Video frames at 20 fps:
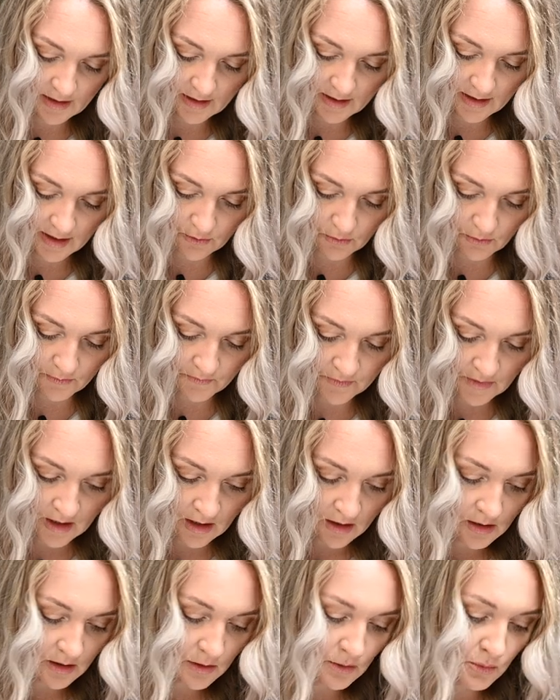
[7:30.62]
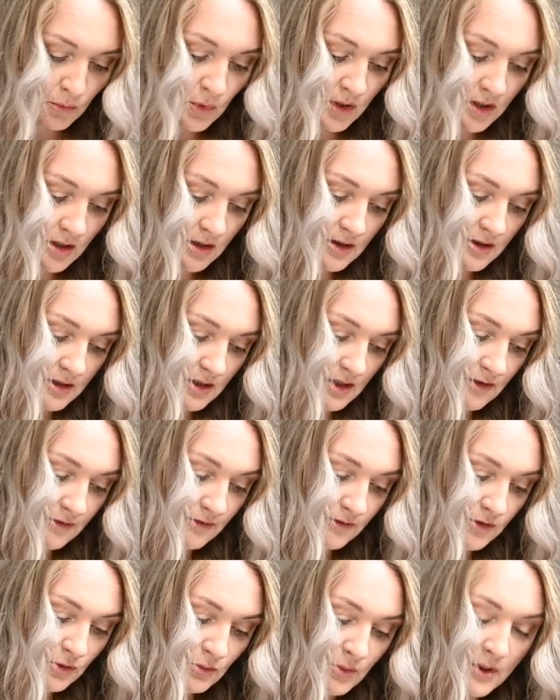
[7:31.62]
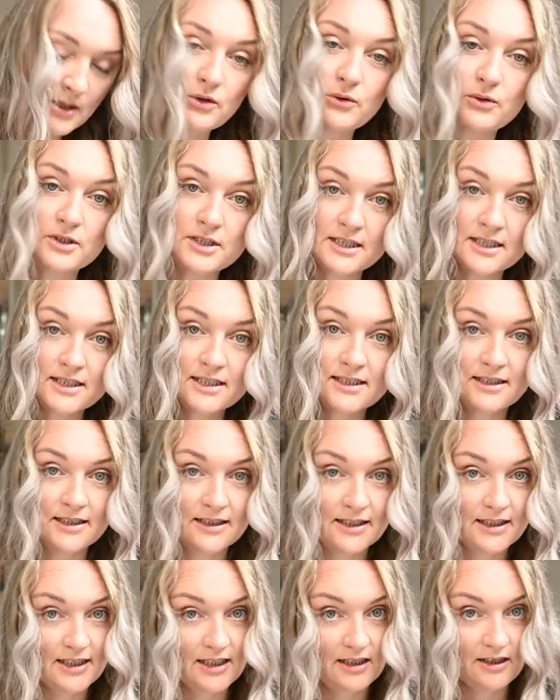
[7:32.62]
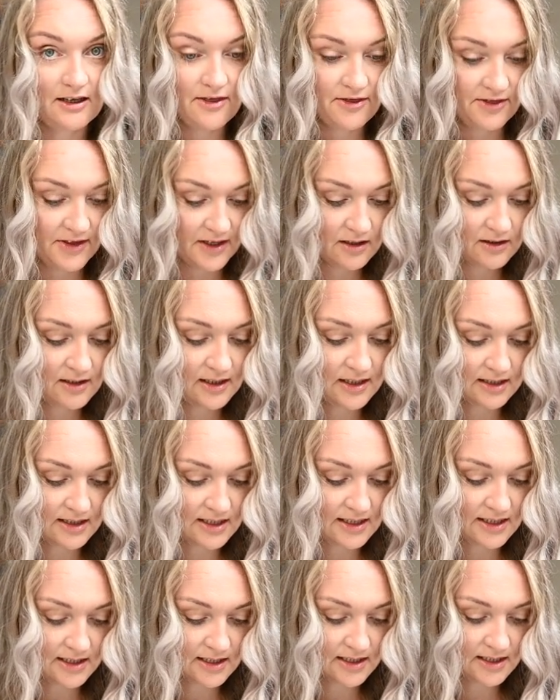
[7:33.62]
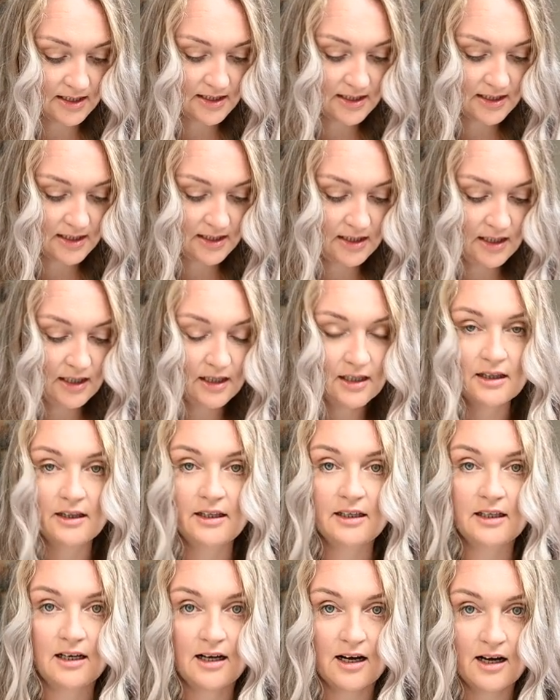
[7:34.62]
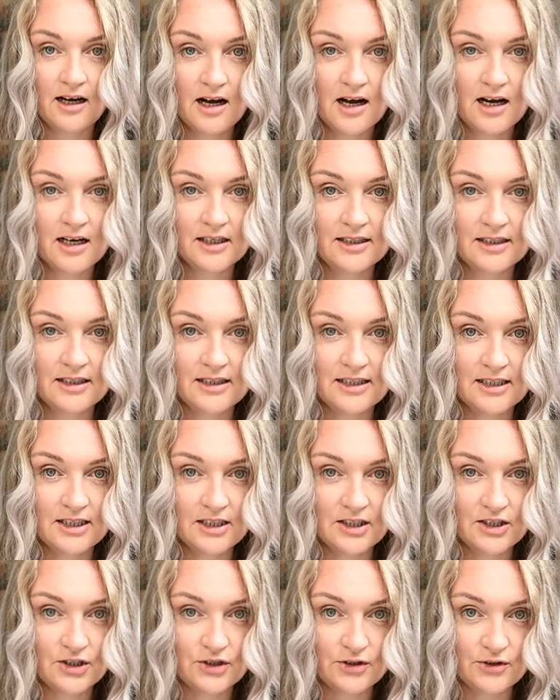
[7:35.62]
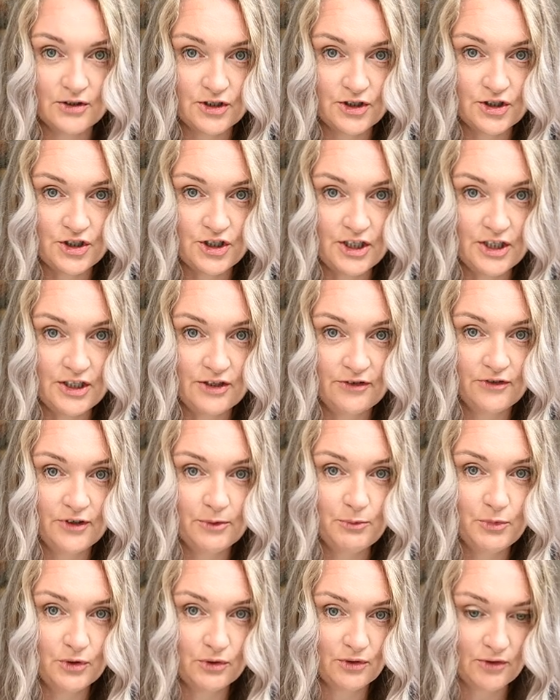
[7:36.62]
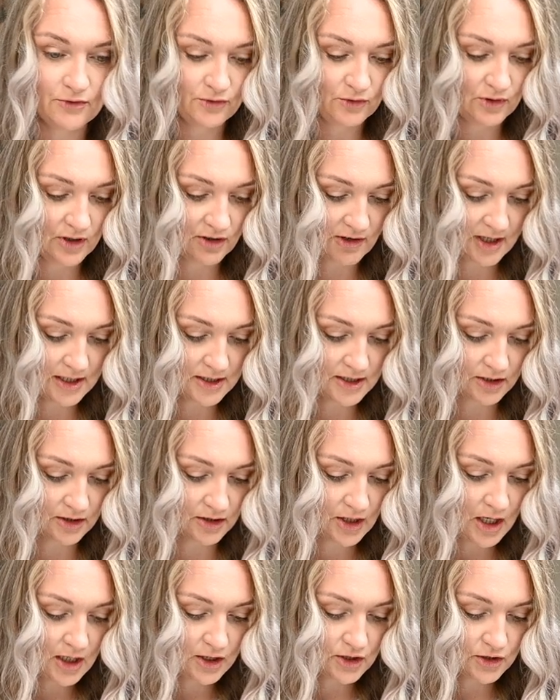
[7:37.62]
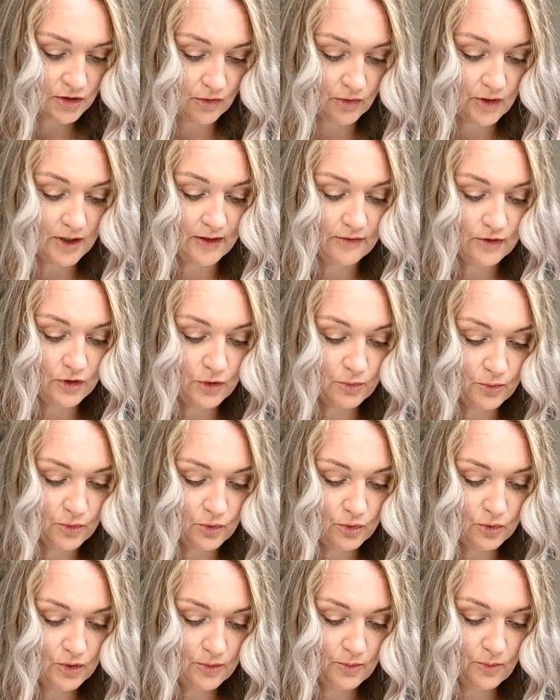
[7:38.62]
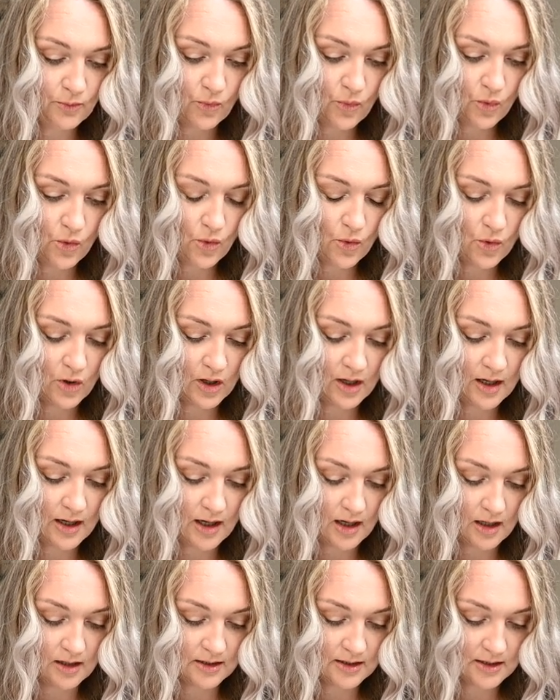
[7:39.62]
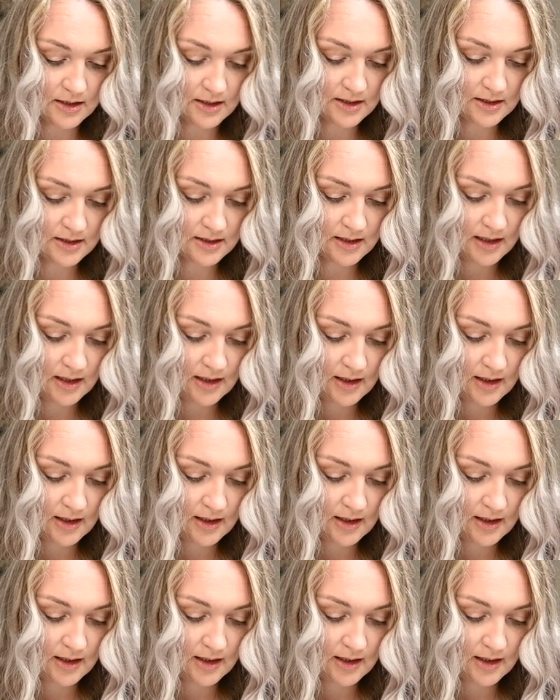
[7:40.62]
Now, if you may notice, the thicker the consistency, the harder it is to achieve a beautiful gradient. So if you put more colors,